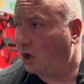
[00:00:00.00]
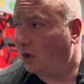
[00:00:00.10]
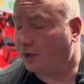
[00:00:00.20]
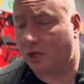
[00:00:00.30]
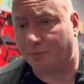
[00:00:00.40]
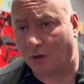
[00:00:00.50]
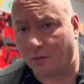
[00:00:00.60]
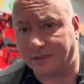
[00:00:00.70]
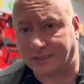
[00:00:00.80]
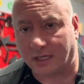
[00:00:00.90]
The other
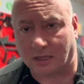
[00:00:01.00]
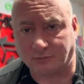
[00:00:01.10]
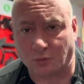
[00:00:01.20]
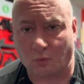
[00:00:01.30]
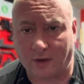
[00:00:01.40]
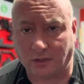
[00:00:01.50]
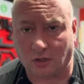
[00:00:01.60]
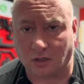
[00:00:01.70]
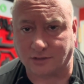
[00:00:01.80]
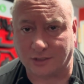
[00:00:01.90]
pro is that it comes with a wind
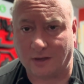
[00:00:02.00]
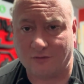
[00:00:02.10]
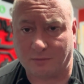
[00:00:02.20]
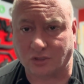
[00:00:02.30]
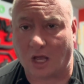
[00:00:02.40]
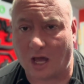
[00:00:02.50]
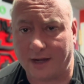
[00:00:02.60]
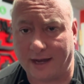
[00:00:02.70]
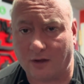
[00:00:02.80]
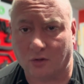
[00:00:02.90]
guard. So you don't have a bunch of
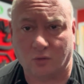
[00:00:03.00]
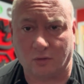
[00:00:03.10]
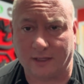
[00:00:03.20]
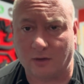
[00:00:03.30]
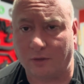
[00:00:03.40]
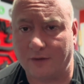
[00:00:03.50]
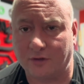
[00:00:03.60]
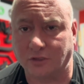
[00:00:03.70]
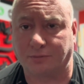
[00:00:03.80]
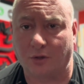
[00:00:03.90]
hot air or cool air,
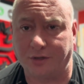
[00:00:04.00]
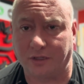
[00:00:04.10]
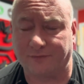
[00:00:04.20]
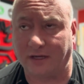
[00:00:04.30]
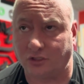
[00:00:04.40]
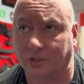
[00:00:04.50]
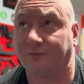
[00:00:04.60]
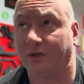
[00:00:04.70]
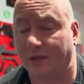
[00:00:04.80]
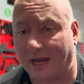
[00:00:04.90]
whatever it is blowing in your face. You can
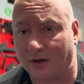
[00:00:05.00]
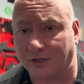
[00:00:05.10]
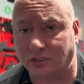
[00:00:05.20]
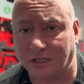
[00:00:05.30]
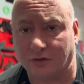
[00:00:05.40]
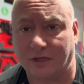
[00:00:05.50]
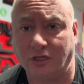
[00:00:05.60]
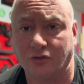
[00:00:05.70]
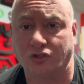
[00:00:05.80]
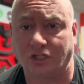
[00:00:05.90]
feel the air that's either
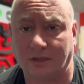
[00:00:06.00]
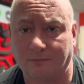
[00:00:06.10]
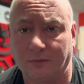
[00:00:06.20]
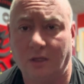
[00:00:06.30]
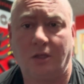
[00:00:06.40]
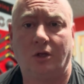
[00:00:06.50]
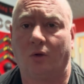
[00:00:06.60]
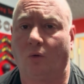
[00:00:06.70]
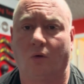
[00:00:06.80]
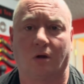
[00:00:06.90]
in your gym
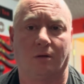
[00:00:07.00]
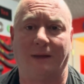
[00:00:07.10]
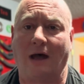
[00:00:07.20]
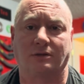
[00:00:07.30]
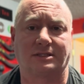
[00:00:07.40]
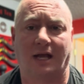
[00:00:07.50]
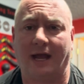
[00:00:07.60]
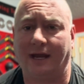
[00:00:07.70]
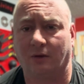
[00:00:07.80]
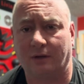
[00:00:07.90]
or
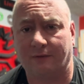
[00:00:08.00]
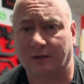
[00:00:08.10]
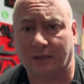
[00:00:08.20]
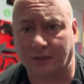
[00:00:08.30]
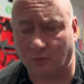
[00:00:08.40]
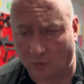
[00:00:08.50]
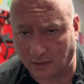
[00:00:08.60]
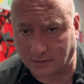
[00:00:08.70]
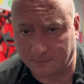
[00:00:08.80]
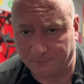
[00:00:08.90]
outside or whatever the hell you
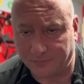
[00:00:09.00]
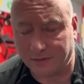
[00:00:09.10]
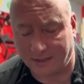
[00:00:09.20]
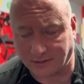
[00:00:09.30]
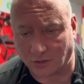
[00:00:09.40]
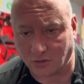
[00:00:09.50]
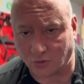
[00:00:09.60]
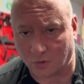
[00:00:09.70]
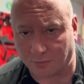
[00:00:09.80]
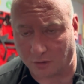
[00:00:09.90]
want. That's
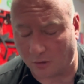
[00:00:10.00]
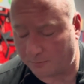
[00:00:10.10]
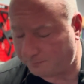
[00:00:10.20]
also a pro.